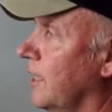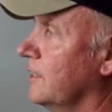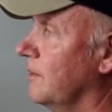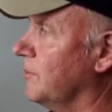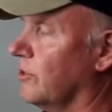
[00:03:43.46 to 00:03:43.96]

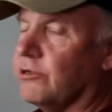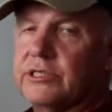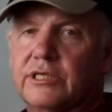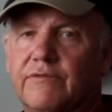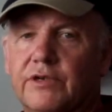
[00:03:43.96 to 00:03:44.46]
adds up to
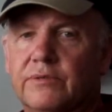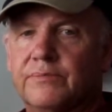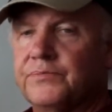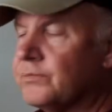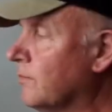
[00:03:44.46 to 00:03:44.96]
37,
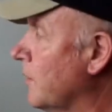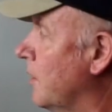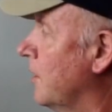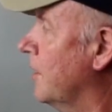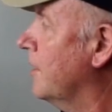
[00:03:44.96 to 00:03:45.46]

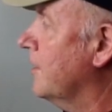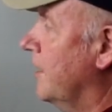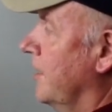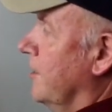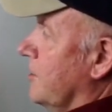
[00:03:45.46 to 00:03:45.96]

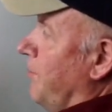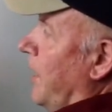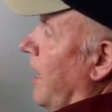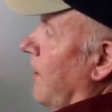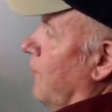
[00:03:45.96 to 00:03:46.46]
then there's a
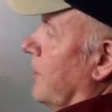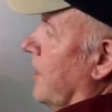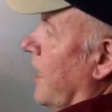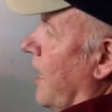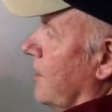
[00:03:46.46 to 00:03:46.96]
part where
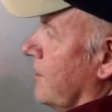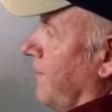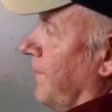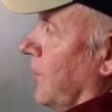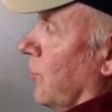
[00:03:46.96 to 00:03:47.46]
the
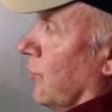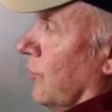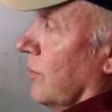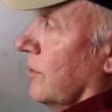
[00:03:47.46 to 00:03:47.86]
last few